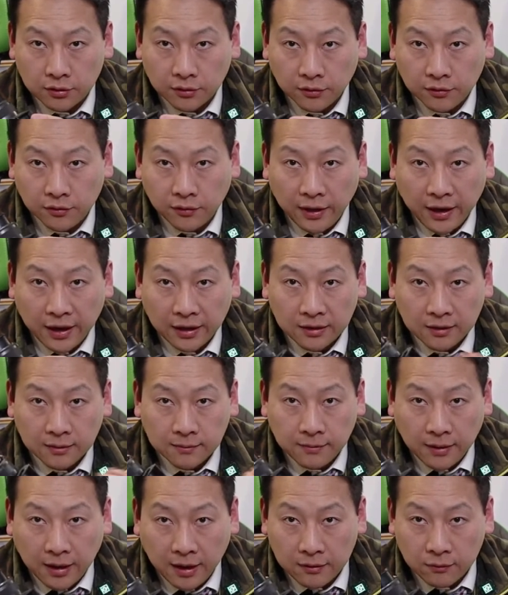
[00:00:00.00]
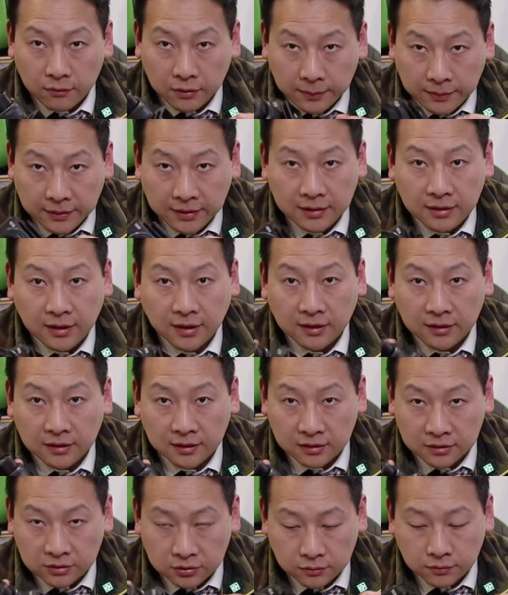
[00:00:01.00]
the thread by
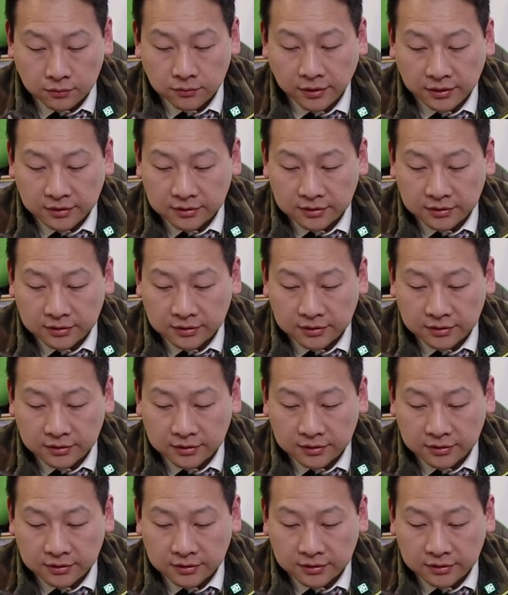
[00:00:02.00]
repeatedly screwing